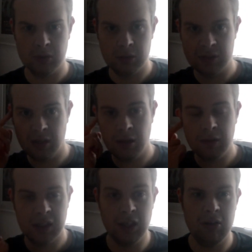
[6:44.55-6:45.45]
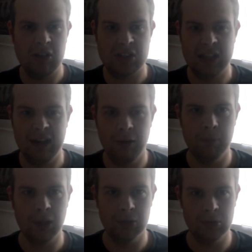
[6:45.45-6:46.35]
Accurascale
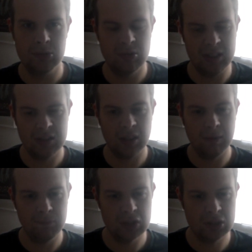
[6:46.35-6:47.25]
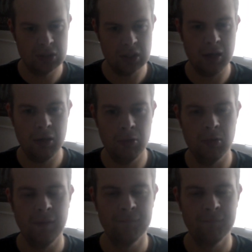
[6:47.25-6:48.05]
models, which I'm so